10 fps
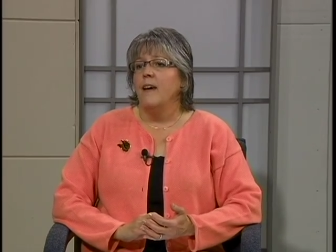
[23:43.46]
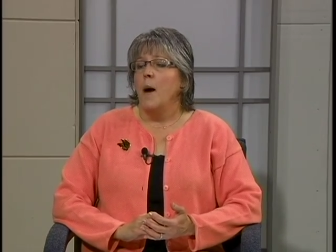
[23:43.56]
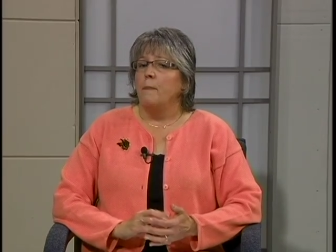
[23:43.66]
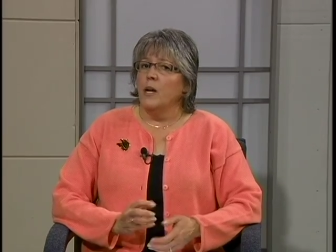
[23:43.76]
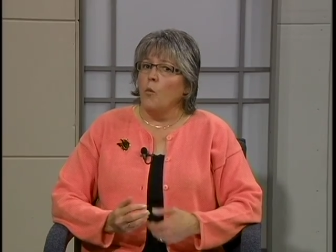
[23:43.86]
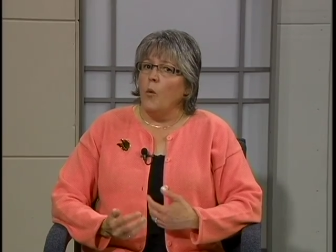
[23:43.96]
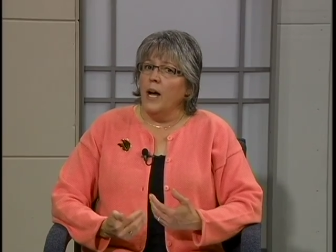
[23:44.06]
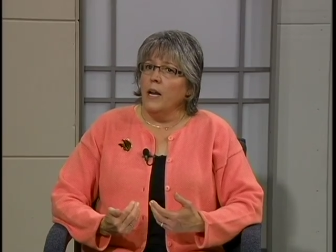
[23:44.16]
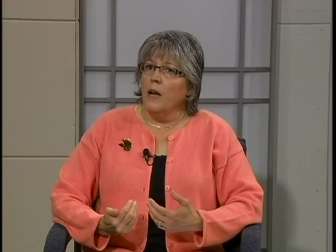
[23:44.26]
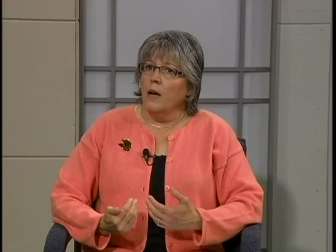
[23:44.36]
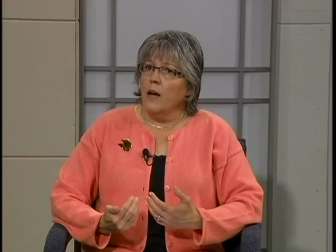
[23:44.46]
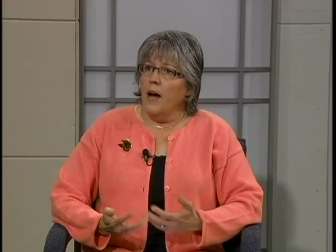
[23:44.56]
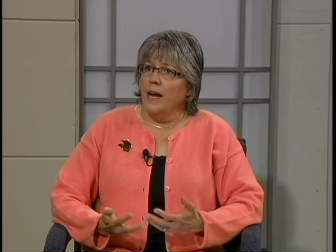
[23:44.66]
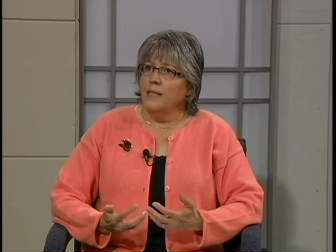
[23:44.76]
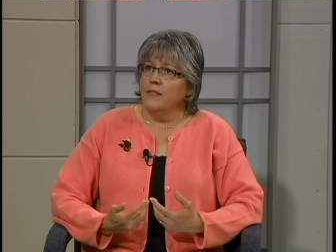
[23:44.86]
But what
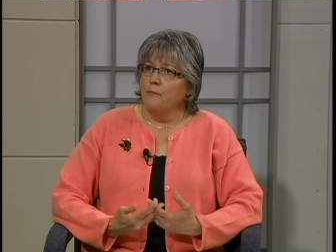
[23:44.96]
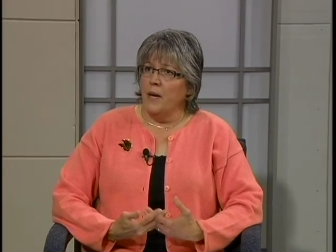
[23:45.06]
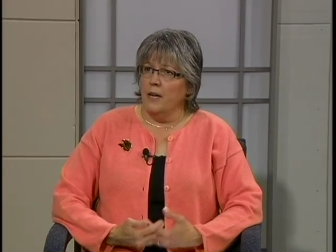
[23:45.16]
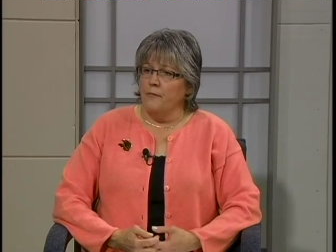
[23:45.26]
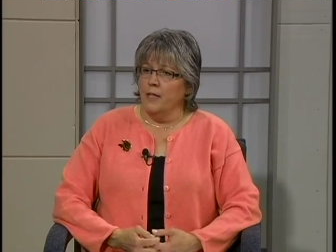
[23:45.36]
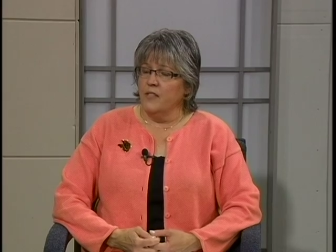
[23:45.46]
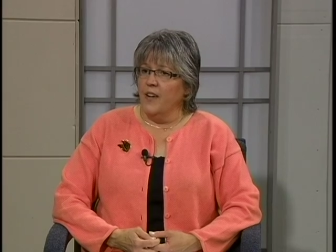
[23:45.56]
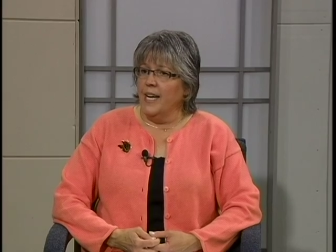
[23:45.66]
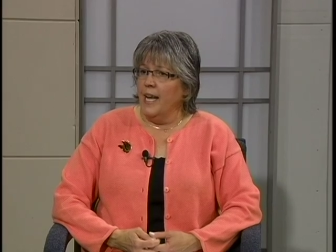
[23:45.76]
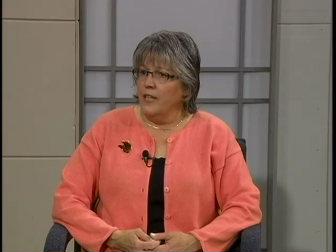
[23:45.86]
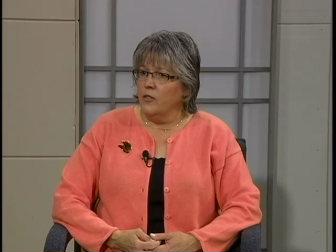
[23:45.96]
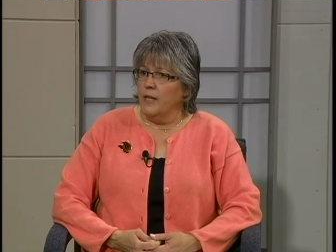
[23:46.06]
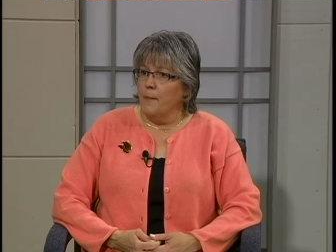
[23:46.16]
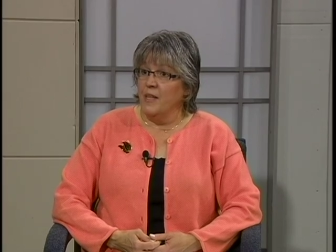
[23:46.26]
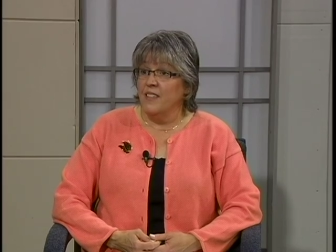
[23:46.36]
kinds of benefits
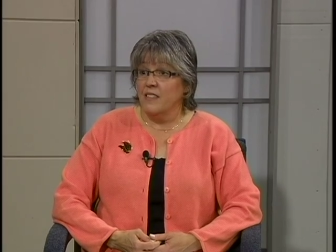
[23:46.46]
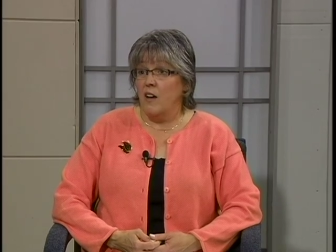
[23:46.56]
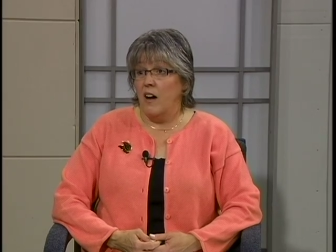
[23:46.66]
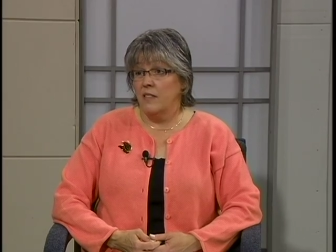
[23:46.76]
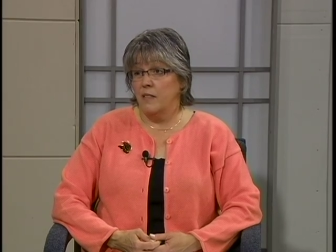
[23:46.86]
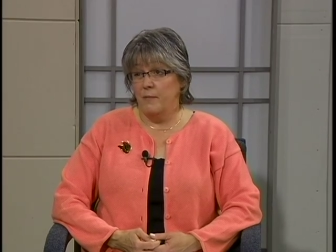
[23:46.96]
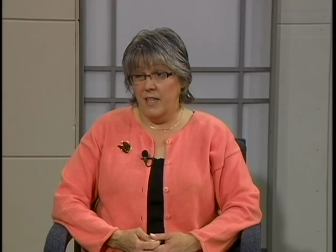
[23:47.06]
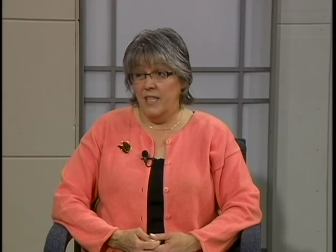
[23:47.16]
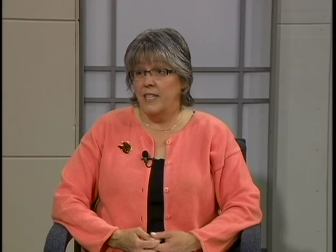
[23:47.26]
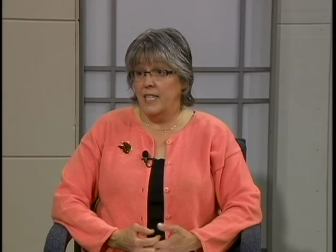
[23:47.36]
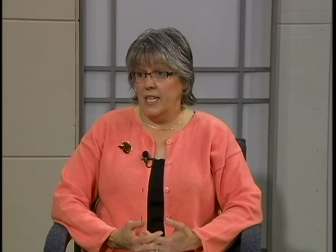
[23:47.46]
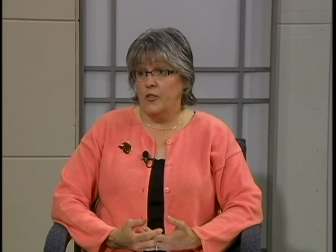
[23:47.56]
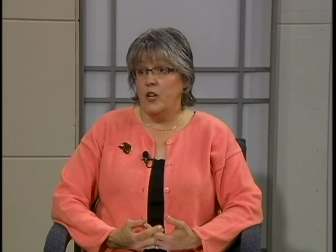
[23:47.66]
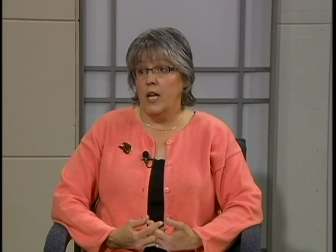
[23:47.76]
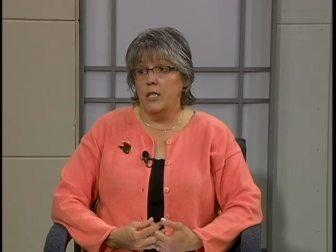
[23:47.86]
financially? I mean, this costs money to take a
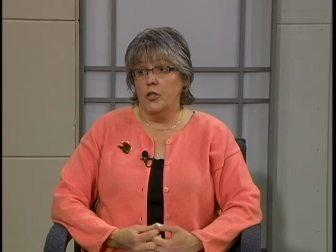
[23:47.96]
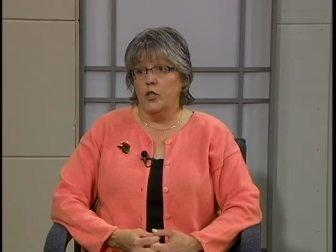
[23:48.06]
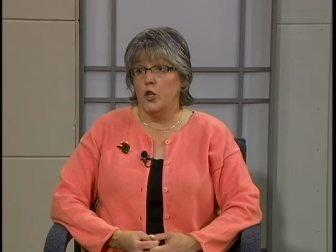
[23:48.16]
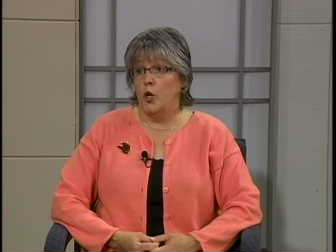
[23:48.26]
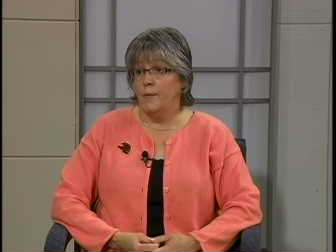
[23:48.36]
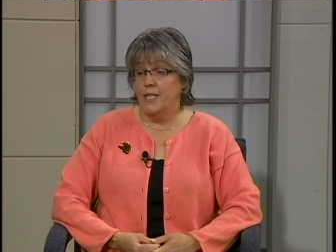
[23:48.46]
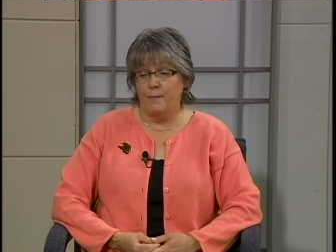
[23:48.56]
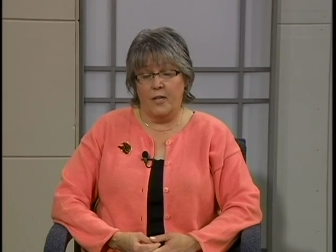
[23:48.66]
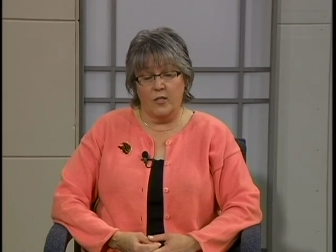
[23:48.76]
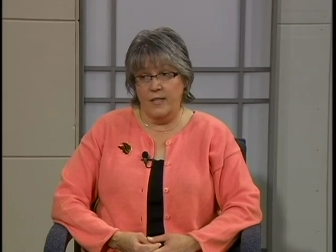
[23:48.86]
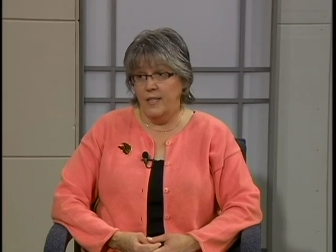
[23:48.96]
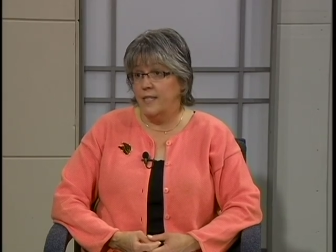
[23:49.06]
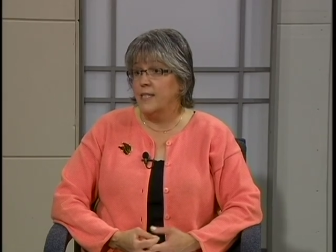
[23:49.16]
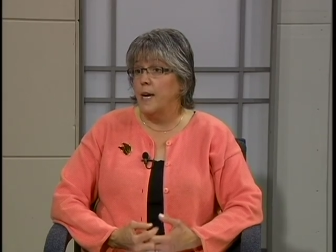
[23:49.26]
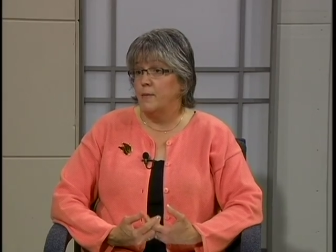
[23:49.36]
child into your home, and especially in
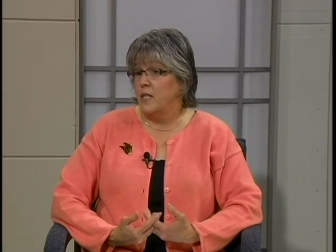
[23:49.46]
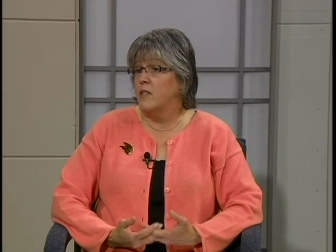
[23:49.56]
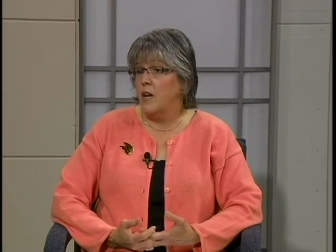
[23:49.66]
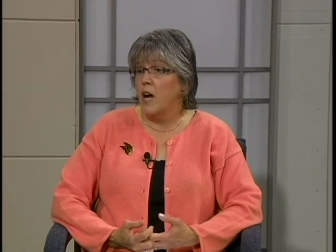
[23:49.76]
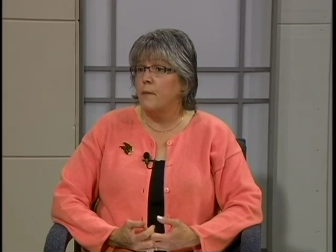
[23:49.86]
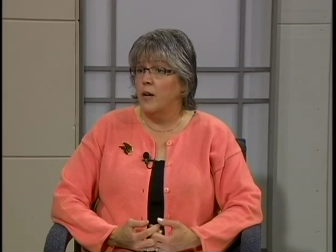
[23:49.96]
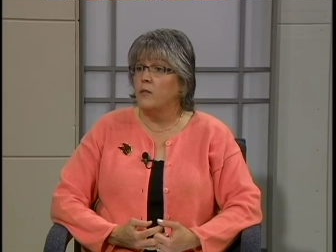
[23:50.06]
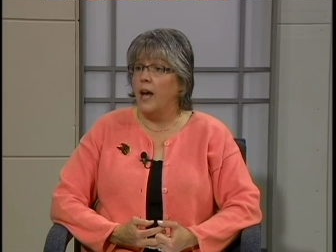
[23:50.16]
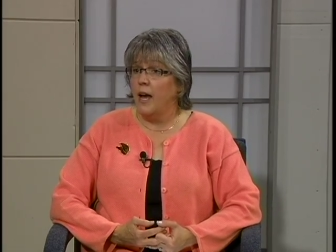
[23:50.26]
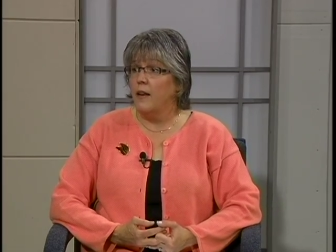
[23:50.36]
these times. Let's talk about that.